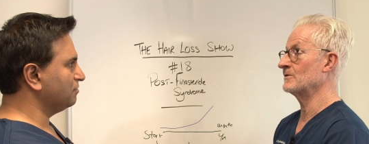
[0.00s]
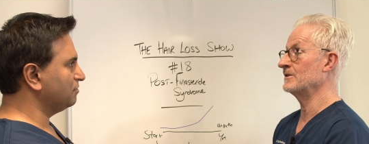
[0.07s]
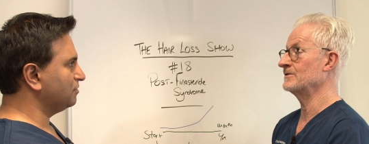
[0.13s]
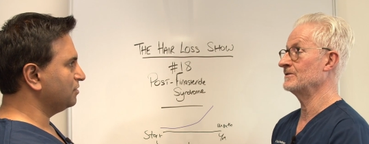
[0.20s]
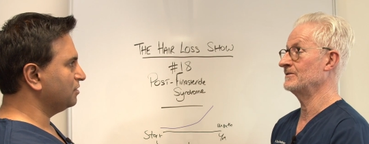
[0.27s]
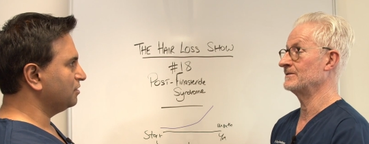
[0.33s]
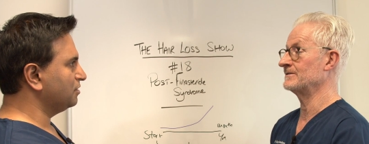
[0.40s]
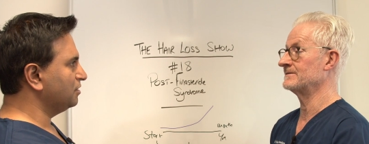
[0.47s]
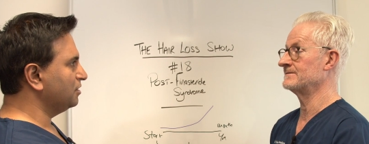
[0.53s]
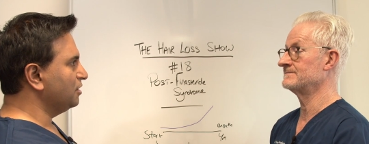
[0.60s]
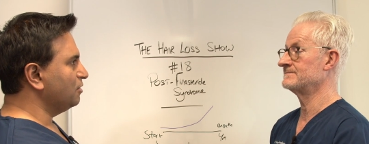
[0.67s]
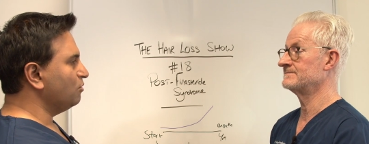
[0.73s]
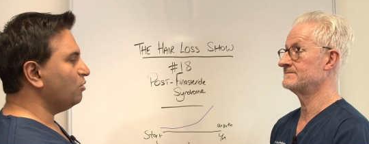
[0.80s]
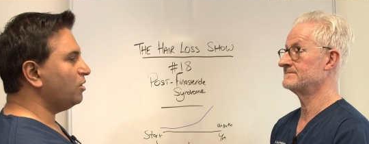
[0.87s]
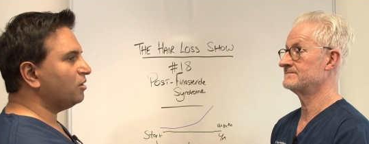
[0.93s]
Speaker 1: week or two?
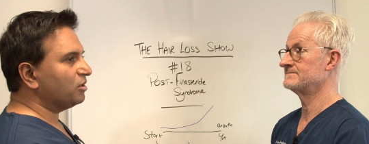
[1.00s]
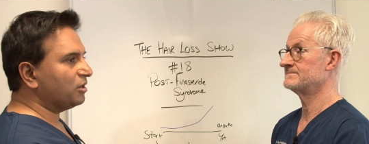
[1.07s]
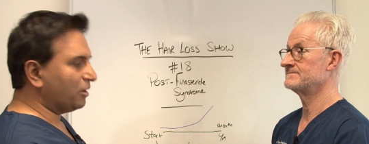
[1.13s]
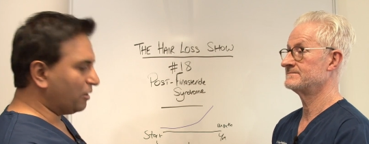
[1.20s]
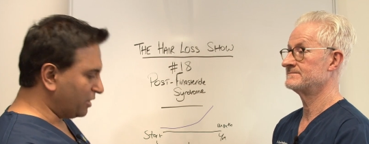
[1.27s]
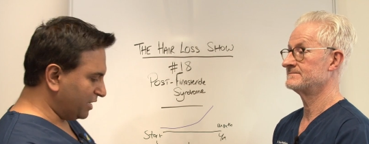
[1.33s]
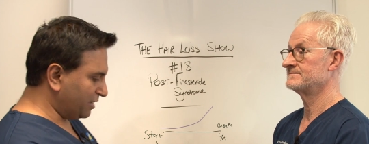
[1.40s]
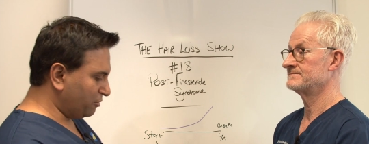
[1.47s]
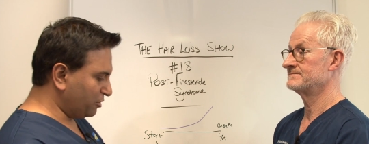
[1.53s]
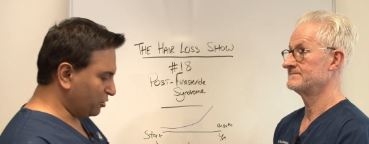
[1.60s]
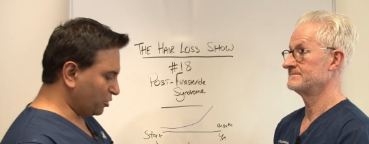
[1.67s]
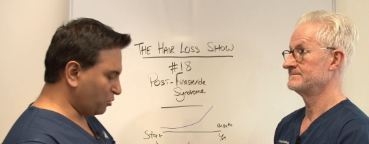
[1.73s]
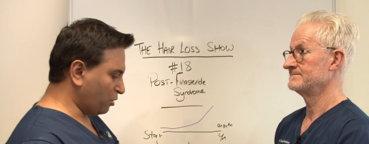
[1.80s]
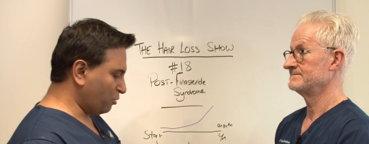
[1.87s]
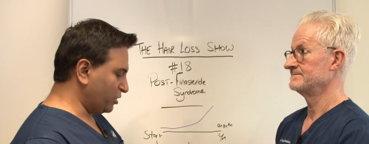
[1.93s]
Speaker 2: Well, you
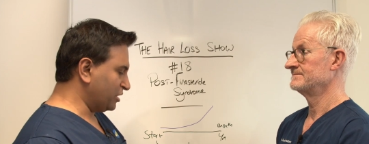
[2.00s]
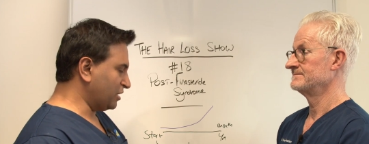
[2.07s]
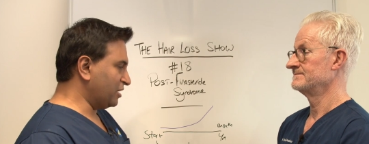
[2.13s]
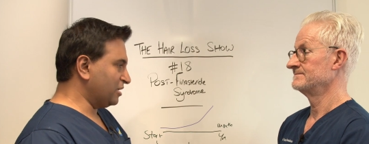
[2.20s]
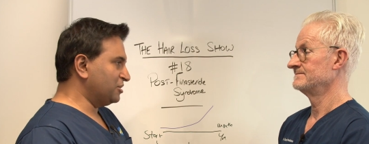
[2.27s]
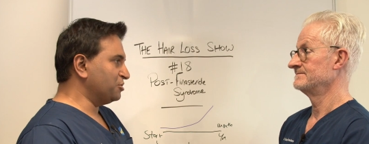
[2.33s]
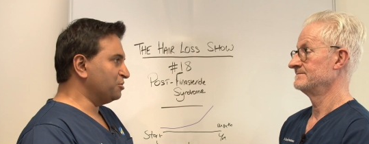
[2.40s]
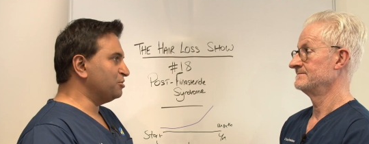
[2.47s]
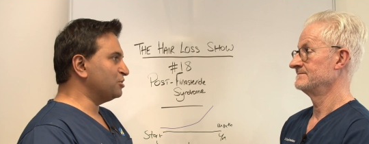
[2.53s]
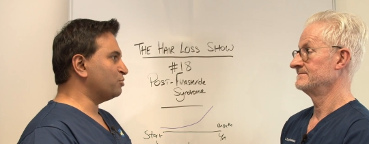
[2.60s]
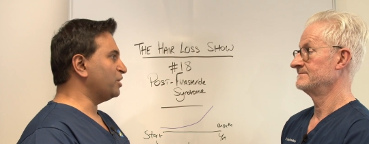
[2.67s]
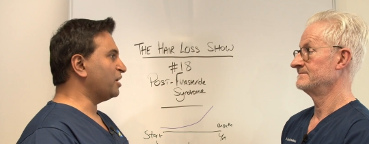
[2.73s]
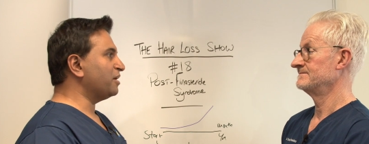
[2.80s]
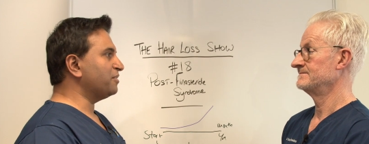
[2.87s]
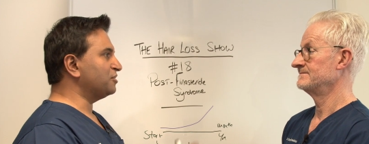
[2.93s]
know what we uh, do is we
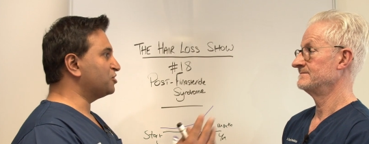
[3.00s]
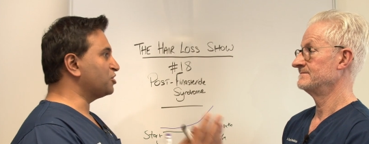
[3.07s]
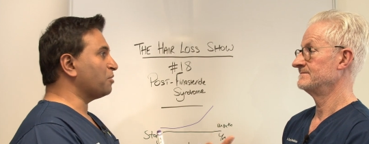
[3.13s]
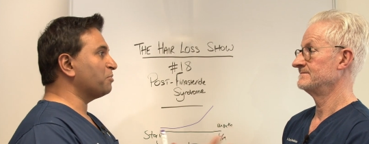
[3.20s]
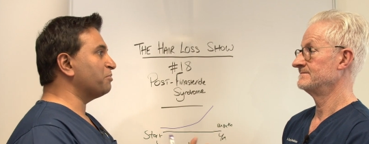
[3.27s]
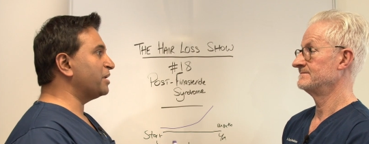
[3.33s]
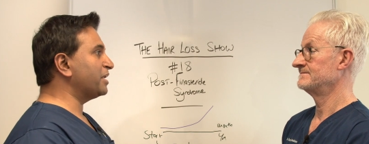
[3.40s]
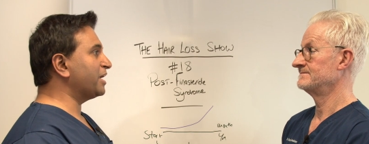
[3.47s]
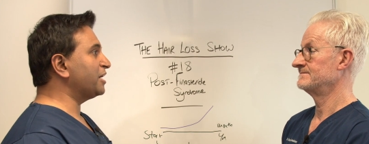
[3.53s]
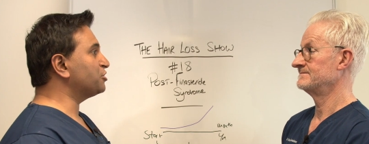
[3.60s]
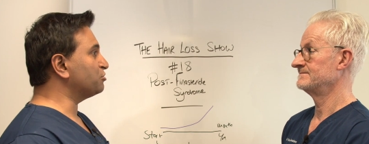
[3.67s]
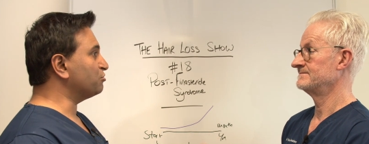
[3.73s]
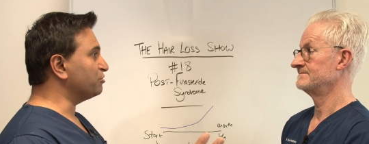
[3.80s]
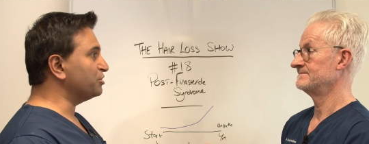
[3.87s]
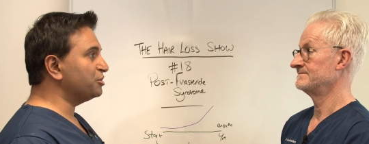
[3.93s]
either stop the
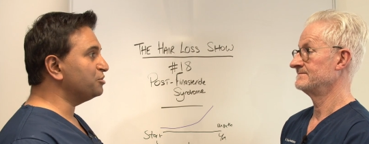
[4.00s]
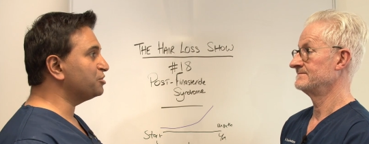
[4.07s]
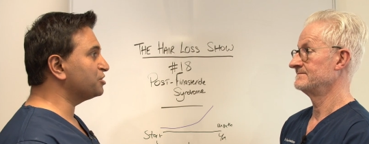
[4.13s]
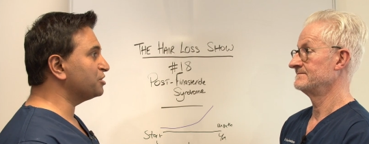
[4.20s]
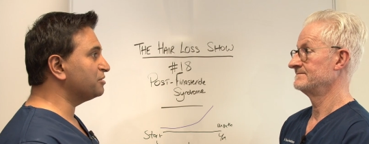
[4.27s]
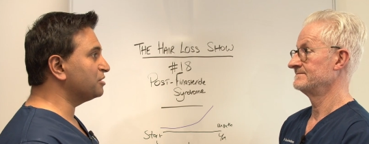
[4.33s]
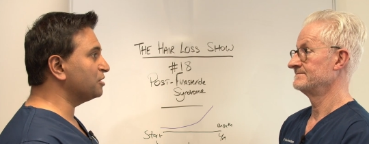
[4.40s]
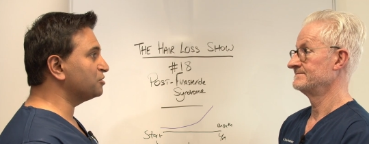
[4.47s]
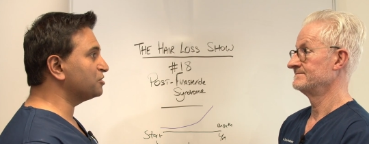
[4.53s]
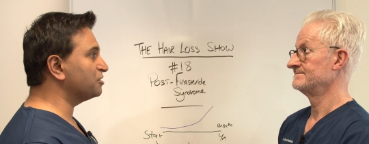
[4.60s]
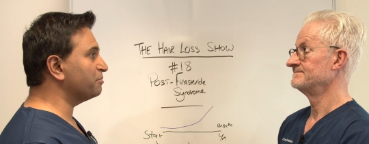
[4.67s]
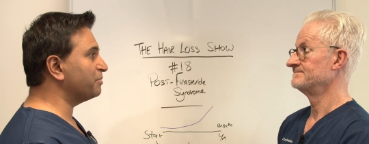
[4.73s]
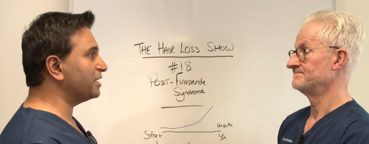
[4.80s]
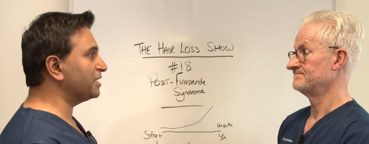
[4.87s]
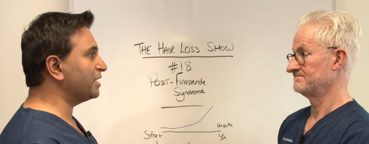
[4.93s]
medication or reduce the dose of the
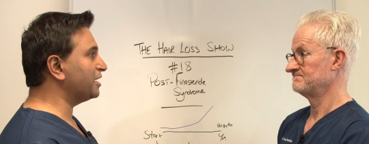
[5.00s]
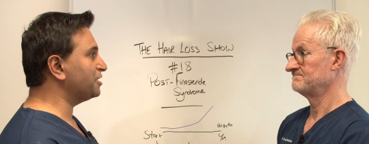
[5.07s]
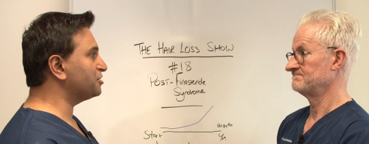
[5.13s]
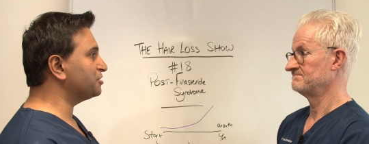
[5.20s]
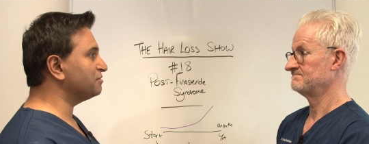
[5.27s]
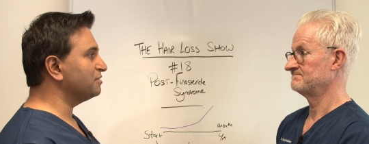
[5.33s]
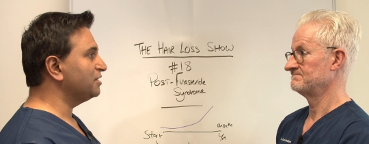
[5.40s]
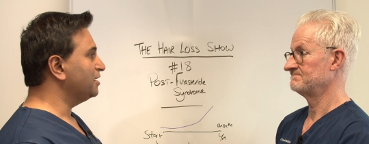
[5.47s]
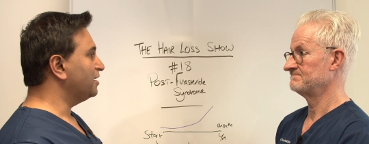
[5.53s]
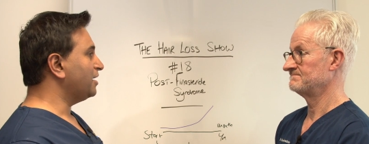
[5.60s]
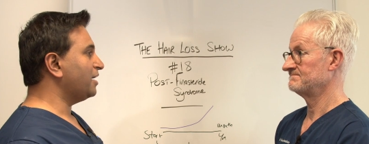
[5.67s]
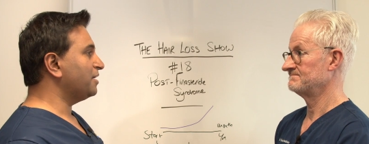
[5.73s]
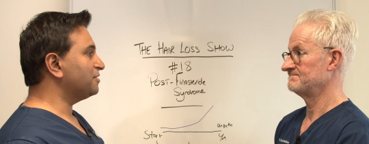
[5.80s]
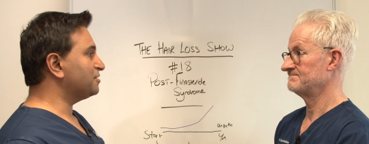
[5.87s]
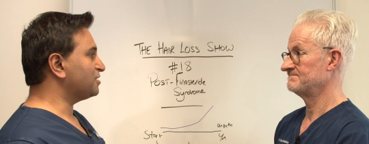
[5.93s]
medication,
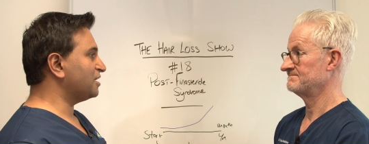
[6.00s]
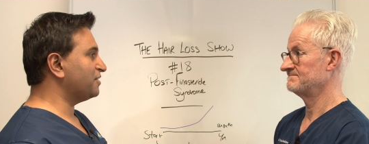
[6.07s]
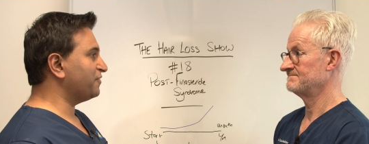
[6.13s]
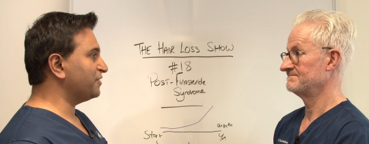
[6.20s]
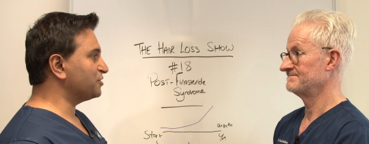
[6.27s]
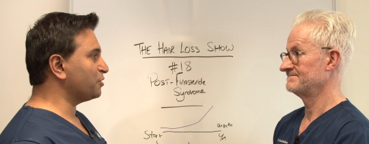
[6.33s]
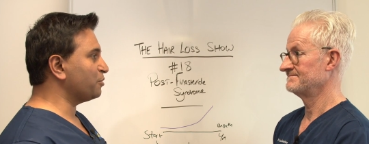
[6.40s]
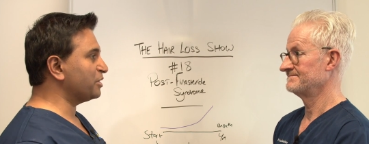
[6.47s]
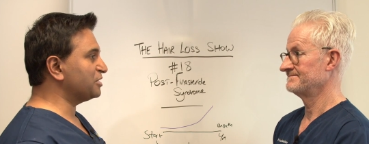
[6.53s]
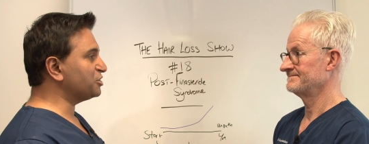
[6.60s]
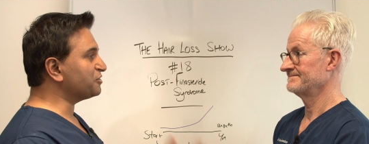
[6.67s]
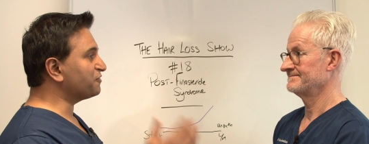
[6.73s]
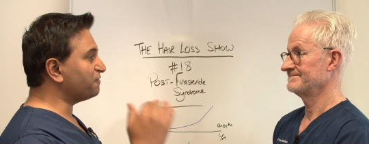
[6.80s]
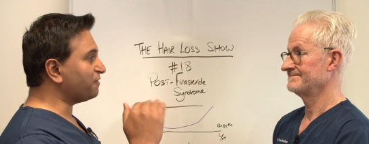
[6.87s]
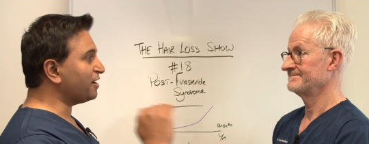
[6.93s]
and the side effects go away. It's
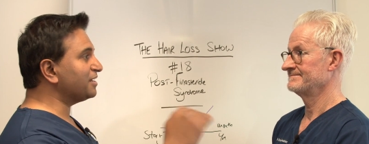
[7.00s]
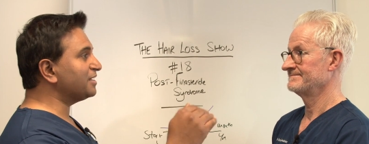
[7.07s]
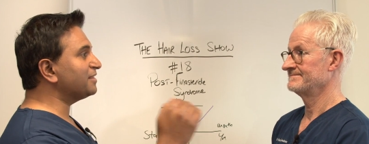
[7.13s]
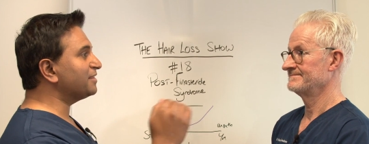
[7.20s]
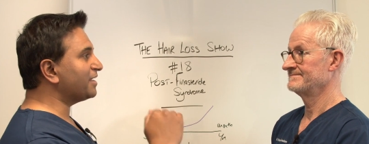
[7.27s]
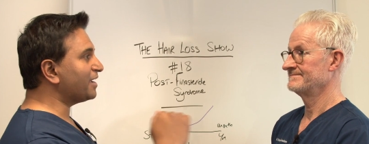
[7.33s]
just finding